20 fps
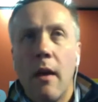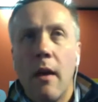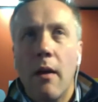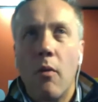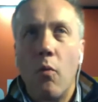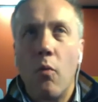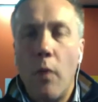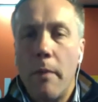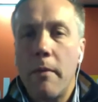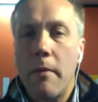
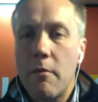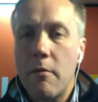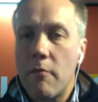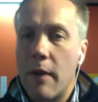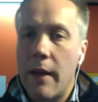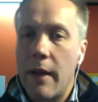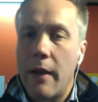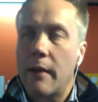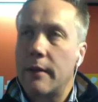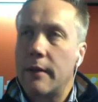Women
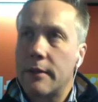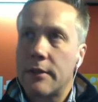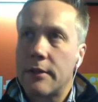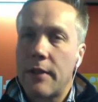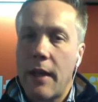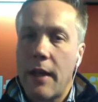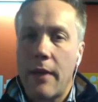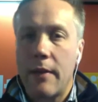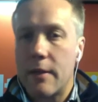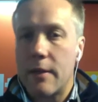really
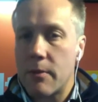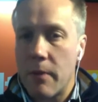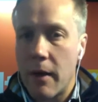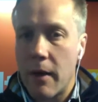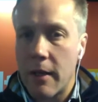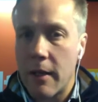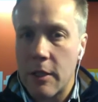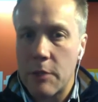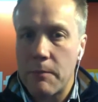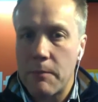understand this when
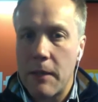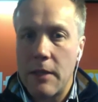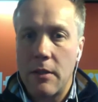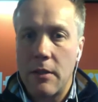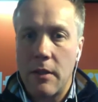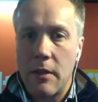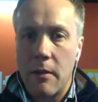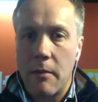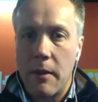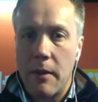I speak
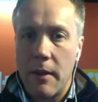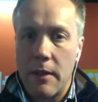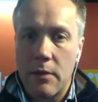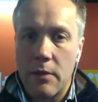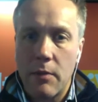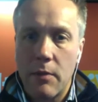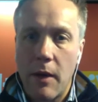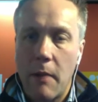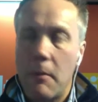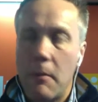to them in this
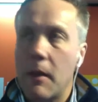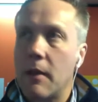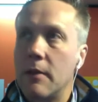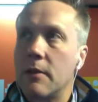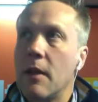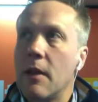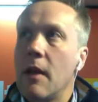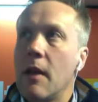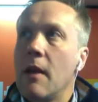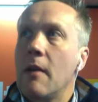way, because